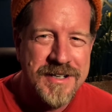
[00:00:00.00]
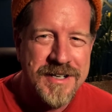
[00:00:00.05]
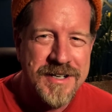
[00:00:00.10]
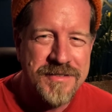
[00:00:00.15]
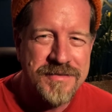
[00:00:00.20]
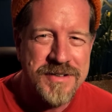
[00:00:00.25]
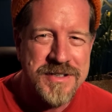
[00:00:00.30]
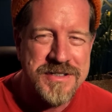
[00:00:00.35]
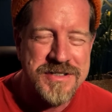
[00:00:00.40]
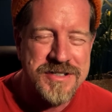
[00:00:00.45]

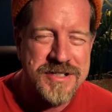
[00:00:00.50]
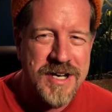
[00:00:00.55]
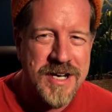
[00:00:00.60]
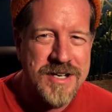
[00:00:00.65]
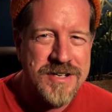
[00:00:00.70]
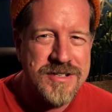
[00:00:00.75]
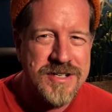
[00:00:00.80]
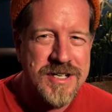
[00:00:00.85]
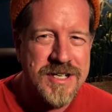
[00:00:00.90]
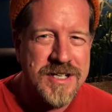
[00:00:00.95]
If it's
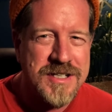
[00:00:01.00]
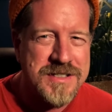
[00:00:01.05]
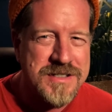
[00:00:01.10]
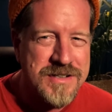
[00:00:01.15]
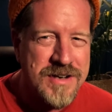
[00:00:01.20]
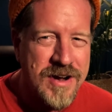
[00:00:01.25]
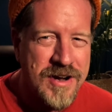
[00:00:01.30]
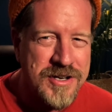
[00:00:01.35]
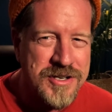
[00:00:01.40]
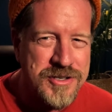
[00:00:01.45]
changing, it's
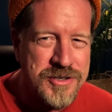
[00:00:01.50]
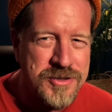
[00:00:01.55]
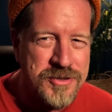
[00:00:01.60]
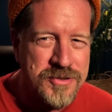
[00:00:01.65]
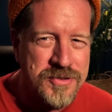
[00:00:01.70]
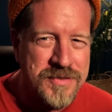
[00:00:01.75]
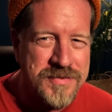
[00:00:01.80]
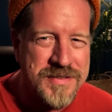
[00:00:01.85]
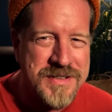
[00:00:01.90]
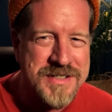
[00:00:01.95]
not
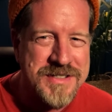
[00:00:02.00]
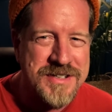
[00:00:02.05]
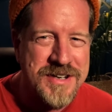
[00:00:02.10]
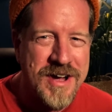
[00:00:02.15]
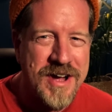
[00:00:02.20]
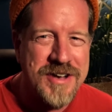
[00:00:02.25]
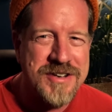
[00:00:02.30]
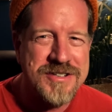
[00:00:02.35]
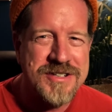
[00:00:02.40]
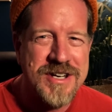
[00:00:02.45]
you. If it's
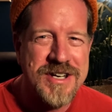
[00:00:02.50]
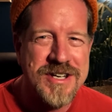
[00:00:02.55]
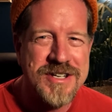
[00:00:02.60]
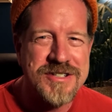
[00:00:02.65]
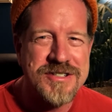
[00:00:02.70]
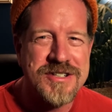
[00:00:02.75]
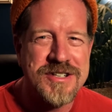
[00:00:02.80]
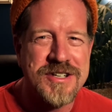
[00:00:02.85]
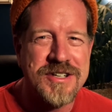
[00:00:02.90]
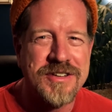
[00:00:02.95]
not
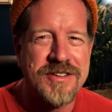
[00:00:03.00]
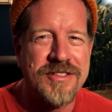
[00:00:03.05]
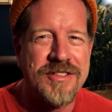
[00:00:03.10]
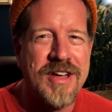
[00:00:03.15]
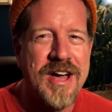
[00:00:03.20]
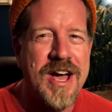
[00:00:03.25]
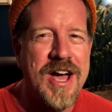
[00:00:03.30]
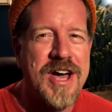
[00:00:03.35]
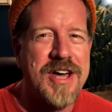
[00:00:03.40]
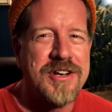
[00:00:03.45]
changing,
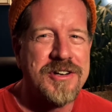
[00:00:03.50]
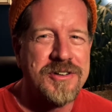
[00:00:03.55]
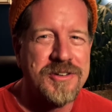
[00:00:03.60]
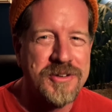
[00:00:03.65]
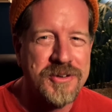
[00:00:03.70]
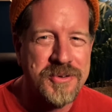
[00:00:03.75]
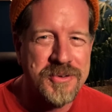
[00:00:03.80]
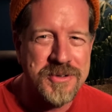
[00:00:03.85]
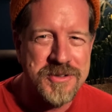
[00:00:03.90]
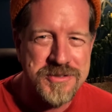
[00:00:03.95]
that
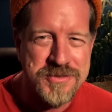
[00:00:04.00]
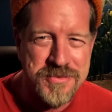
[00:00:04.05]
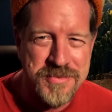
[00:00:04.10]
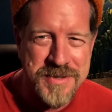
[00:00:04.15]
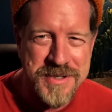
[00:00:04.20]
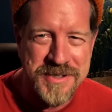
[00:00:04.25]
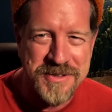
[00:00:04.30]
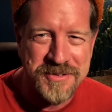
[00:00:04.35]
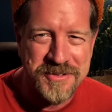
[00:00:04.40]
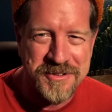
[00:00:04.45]
alone is
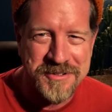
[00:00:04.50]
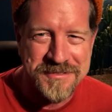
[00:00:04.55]
real.